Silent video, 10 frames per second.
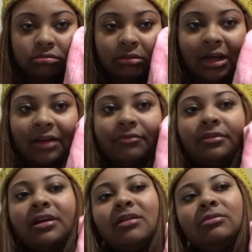I
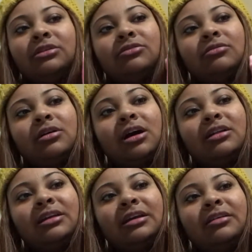forgot what you
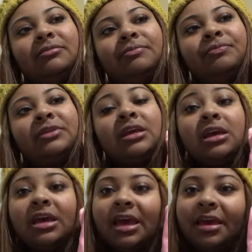call it.
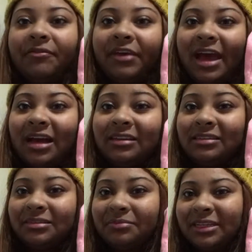if it has
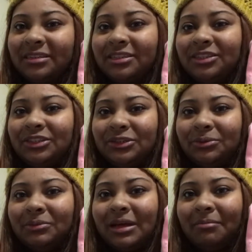something to do
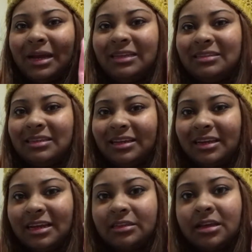with my
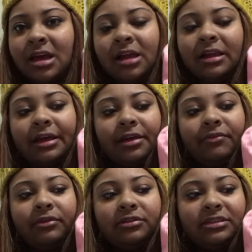sickness, like if
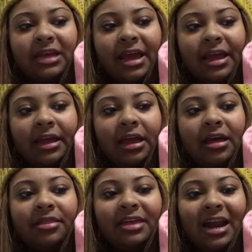you say
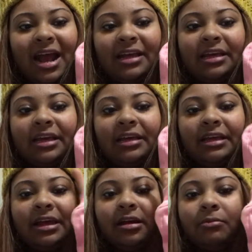that I can
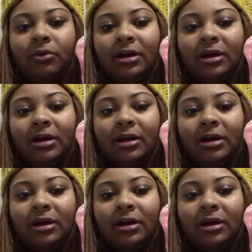get up